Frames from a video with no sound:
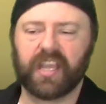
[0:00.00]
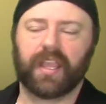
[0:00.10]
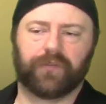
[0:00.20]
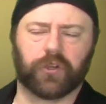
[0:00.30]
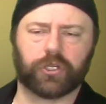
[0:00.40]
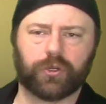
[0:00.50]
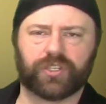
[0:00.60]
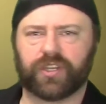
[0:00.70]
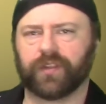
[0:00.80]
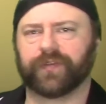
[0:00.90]
If you're
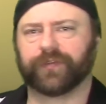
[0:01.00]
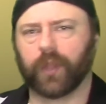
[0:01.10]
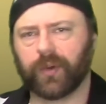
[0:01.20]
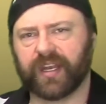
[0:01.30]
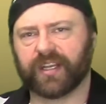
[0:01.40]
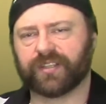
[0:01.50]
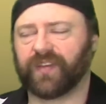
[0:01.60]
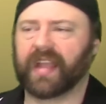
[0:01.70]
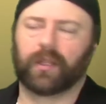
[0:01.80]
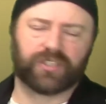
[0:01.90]
used to the floatiness of
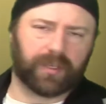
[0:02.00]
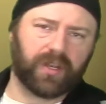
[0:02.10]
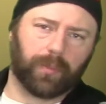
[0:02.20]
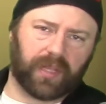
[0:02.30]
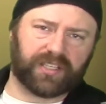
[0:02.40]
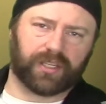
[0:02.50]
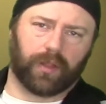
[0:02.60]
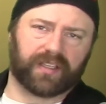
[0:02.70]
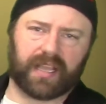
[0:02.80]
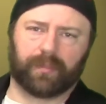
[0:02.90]
Halo, somebody who plays it all
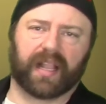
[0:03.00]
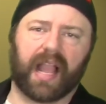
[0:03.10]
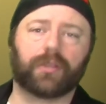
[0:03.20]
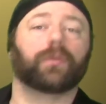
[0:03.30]
the time like I do,